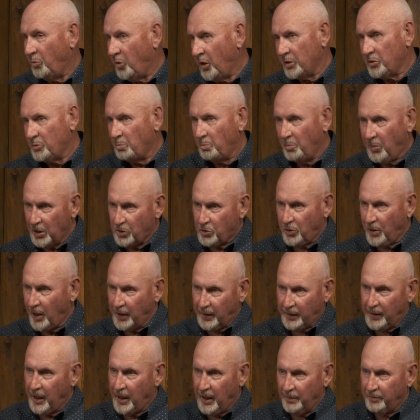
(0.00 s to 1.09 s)
what, much like
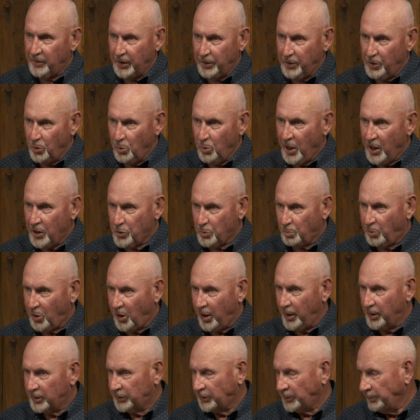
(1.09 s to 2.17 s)
they have in U.S.
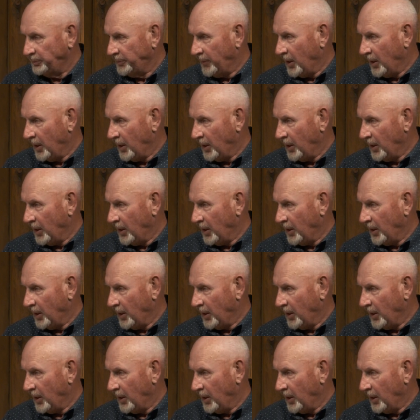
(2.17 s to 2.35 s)
parks.